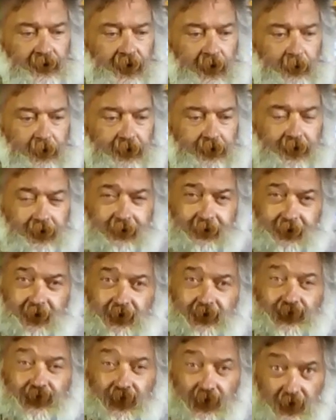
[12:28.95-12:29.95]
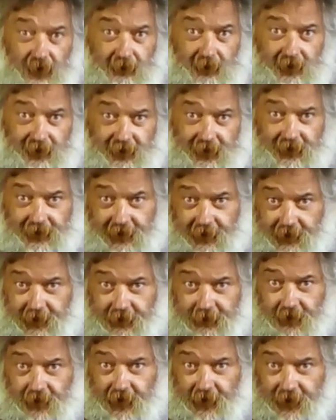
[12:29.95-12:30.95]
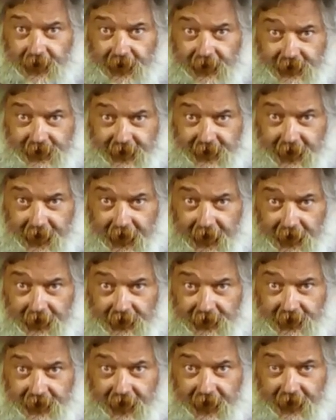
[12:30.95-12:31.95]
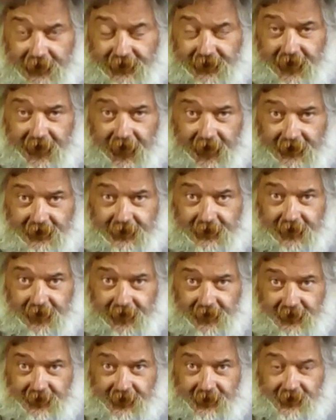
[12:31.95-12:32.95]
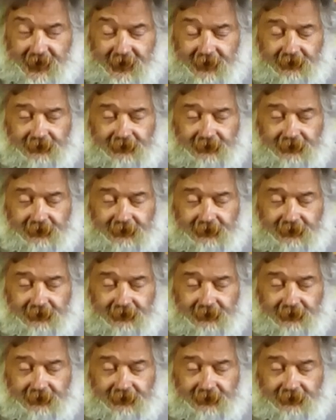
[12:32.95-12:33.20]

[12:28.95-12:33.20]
Now I thought, if the Germans are certifying these things as deactivated,